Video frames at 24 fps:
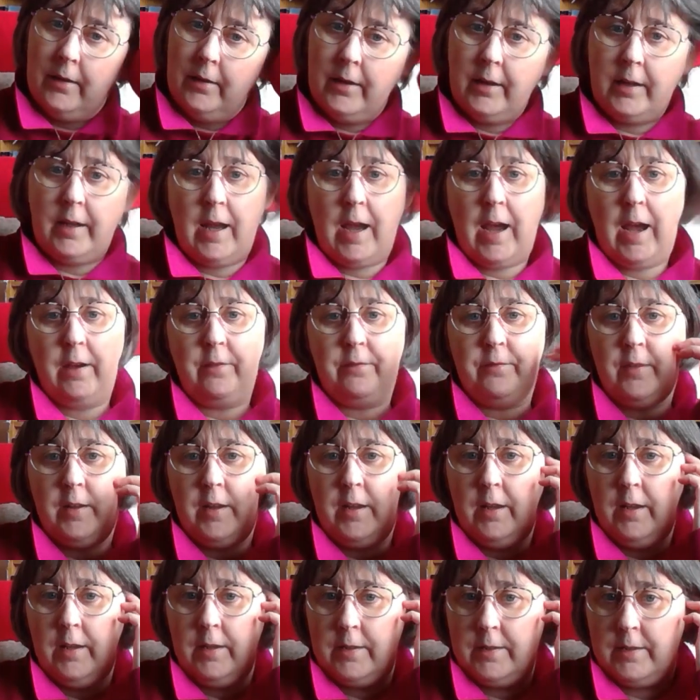
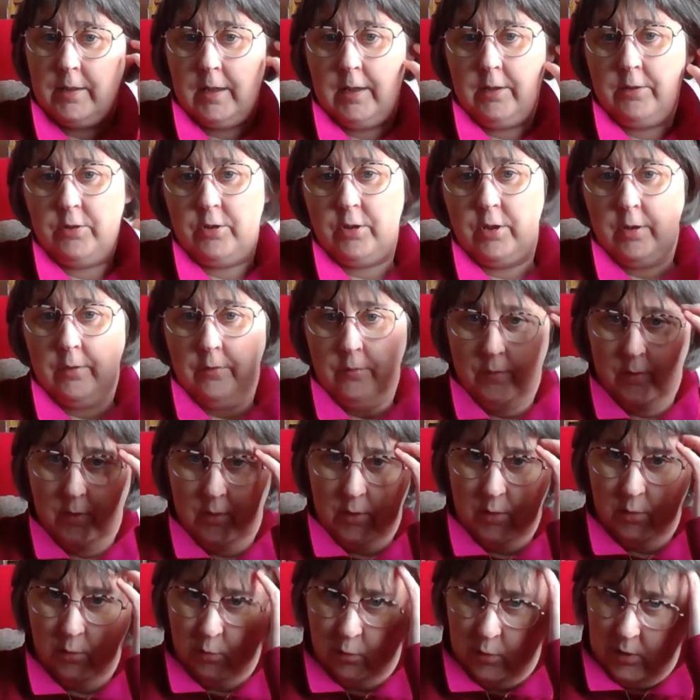cafe, etc.
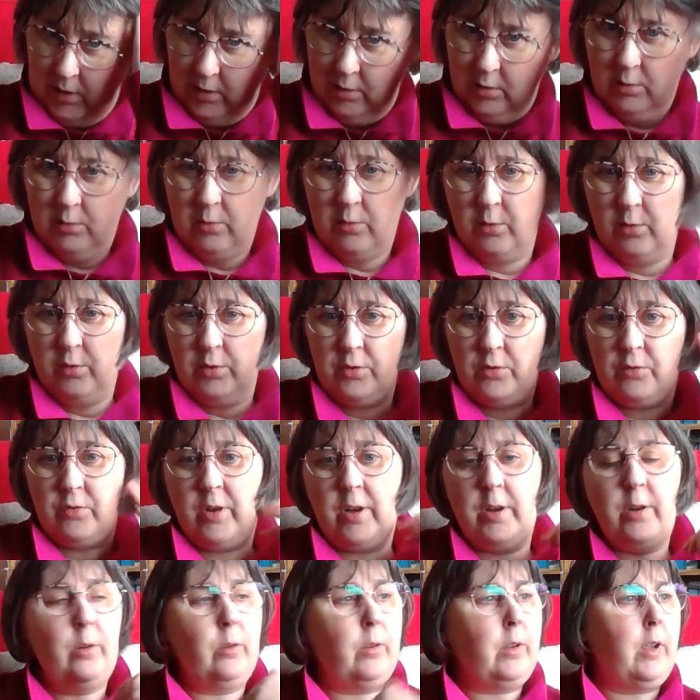So Willow goes,
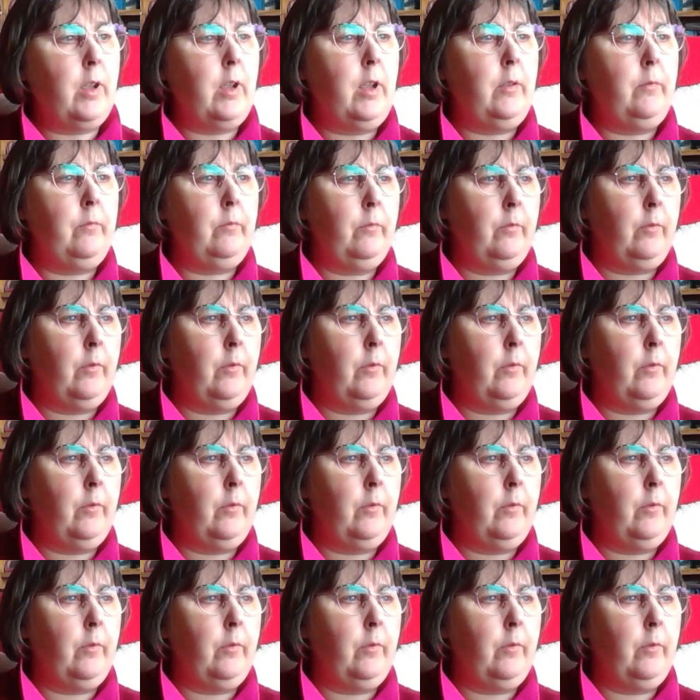right, okay,